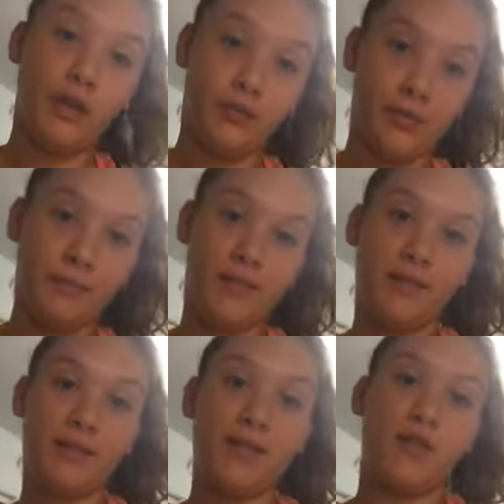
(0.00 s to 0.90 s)
green
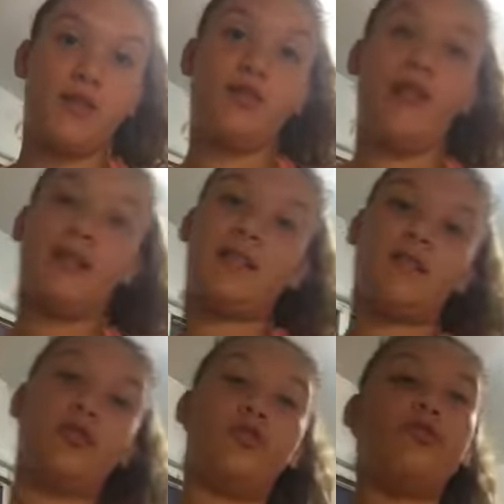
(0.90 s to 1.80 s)
beans. So
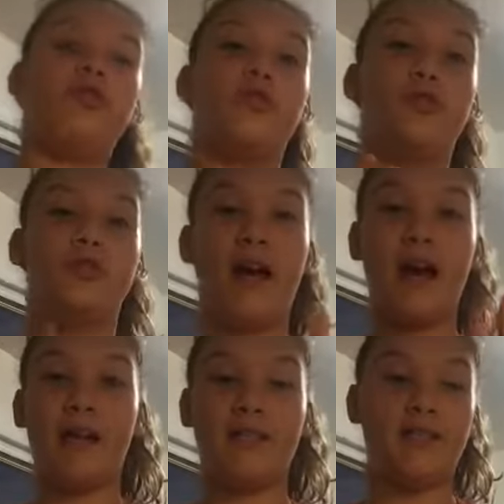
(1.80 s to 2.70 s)
those are the 2
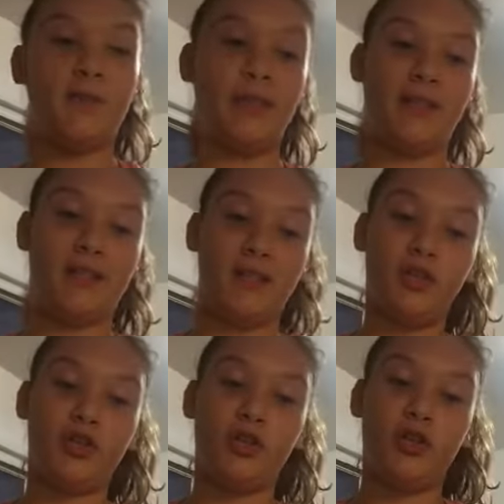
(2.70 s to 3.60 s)
sides in the main
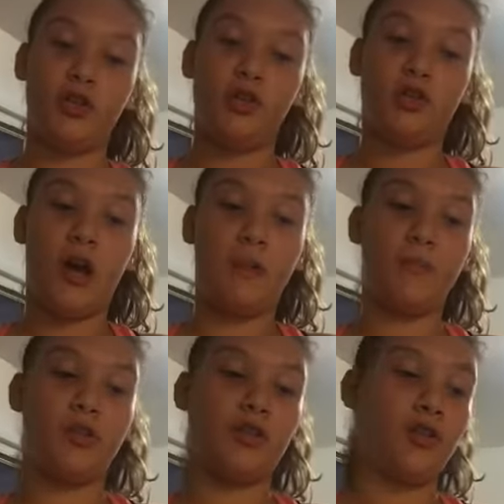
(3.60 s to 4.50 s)
dish. So I'm
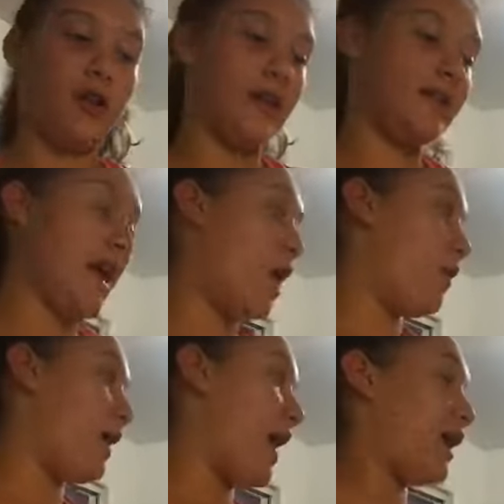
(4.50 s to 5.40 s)
gonna show you guys how
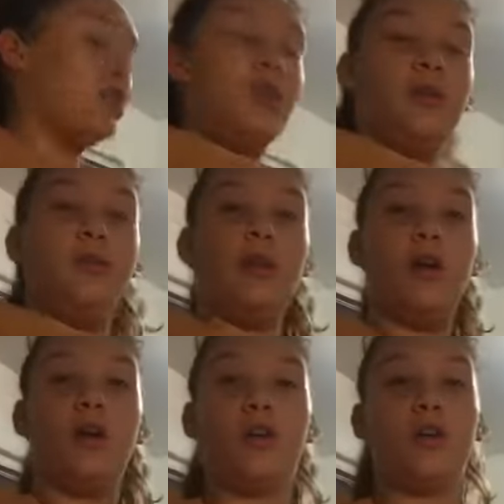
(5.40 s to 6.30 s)
I actually
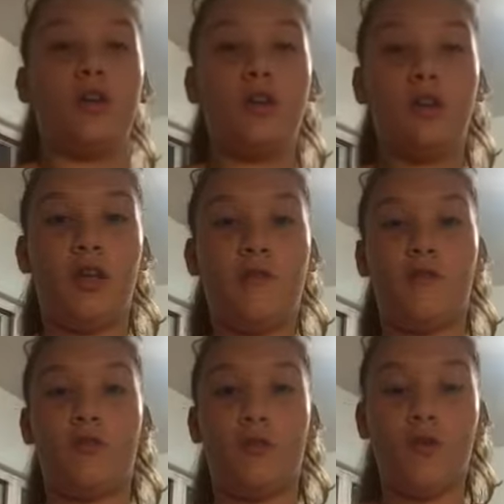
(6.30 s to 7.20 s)
cook the
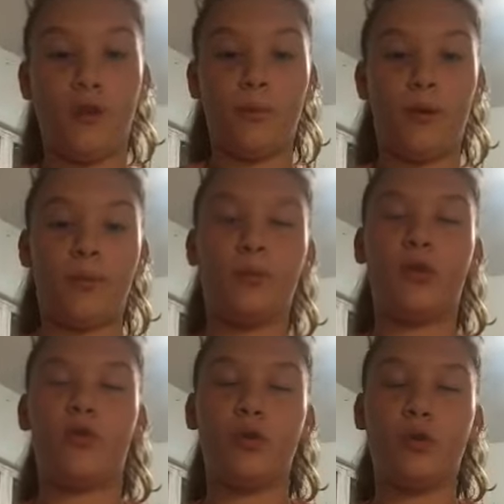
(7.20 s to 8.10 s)

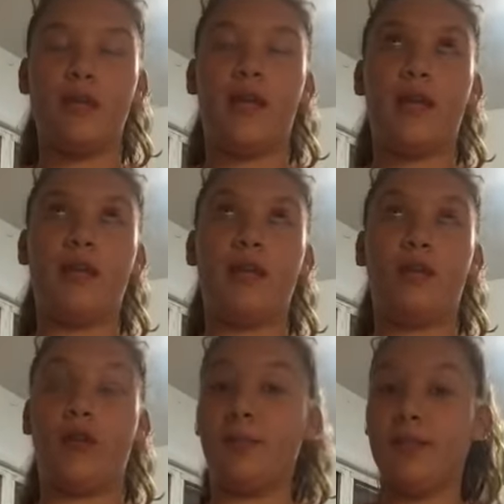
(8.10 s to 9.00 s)
corn and the
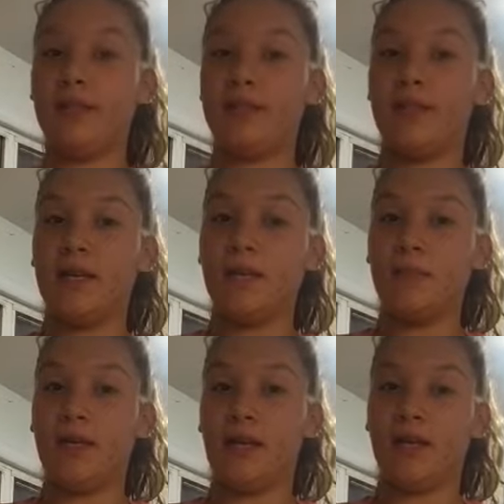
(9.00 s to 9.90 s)
green beans,
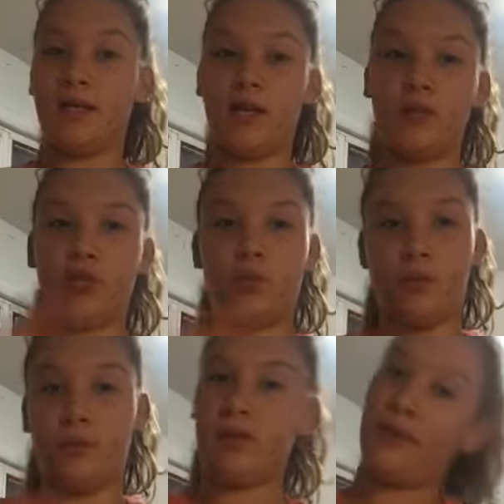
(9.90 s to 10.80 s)
because I don't just put
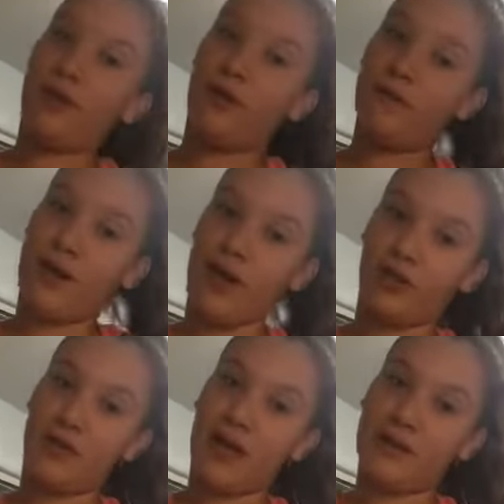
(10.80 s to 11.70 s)
them in the microwave. I
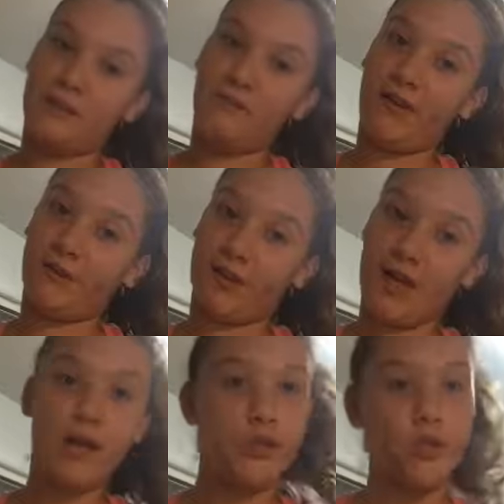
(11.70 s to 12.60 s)
actually add some flavor to
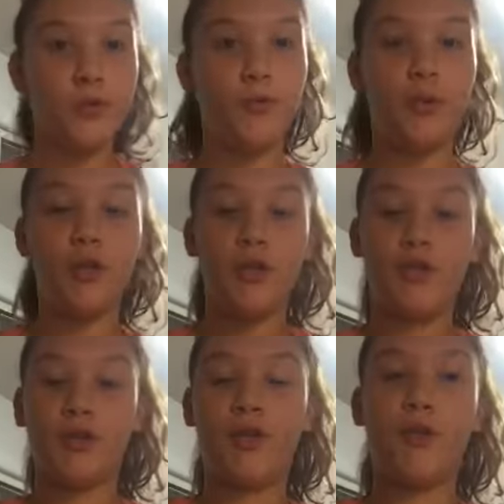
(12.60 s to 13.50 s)
that too.
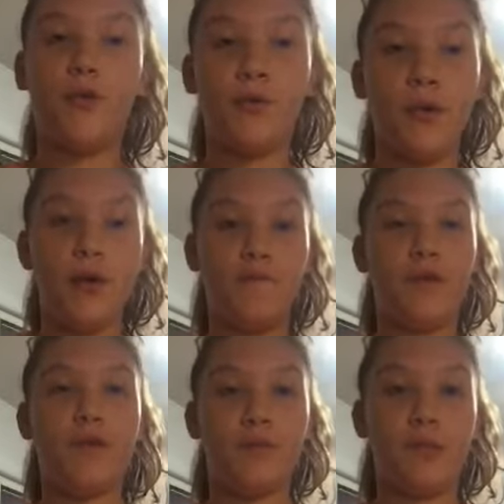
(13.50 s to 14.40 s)
So
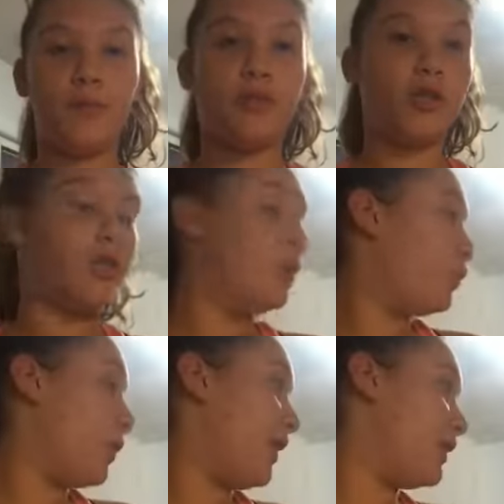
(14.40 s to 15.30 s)
first, I'm just gonna
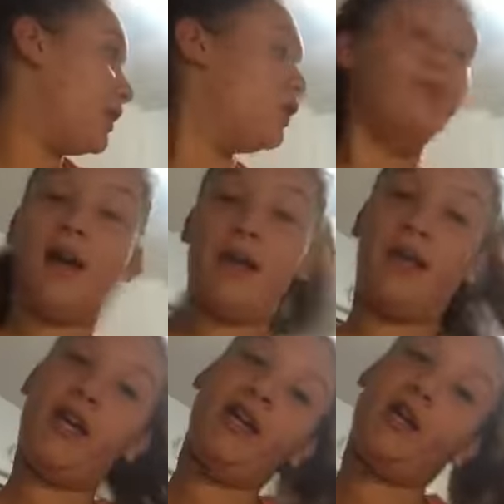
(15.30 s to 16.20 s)
wait to do that
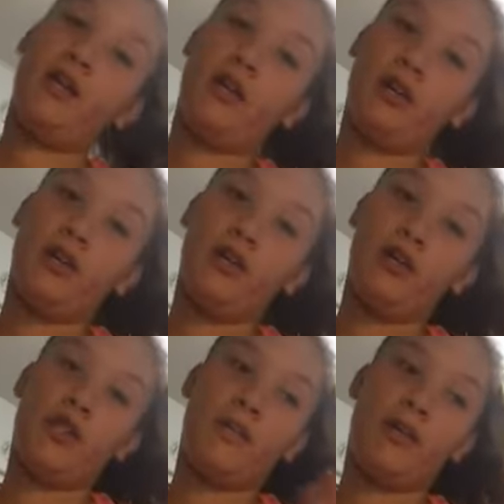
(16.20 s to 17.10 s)
later,
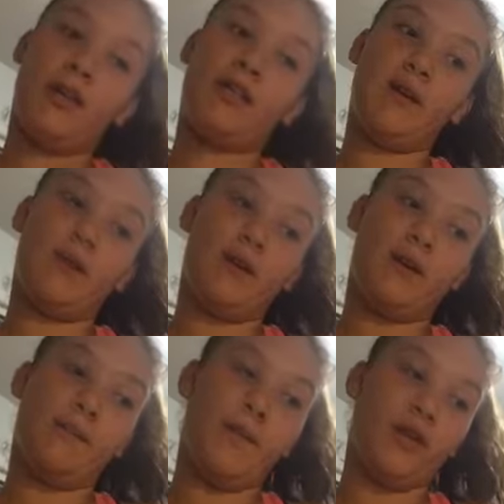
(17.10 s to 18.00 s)
just because I want to
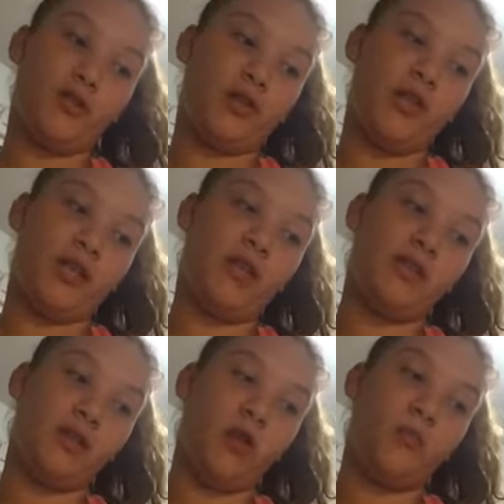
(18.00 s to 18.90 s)
make sure the chicken's
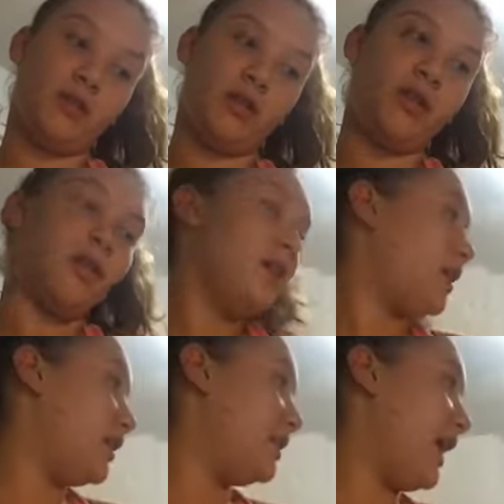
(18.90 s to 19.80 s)
almost done,
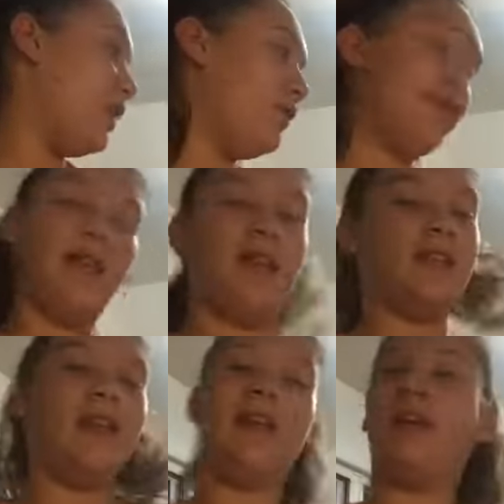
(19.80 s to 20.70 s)
because that only takes
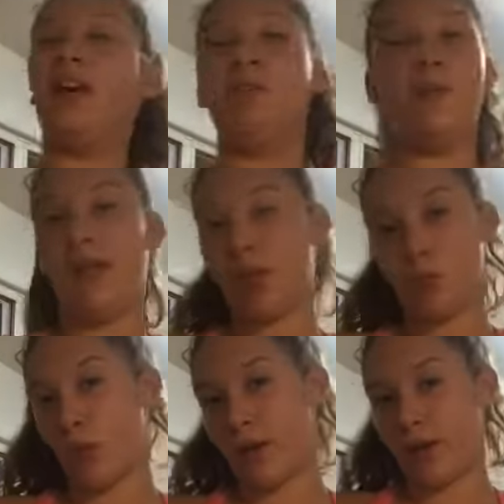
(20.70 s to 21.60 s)
like a minute to
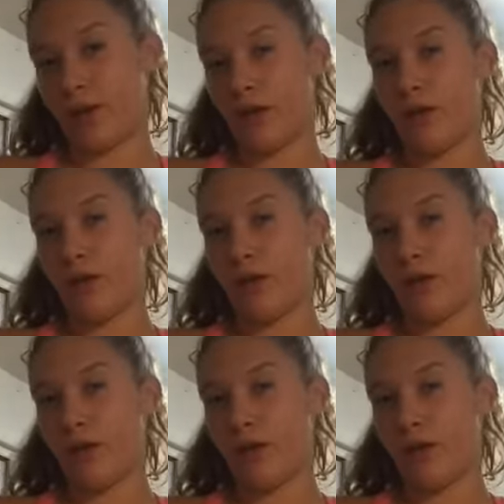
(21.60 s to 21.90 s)
prepare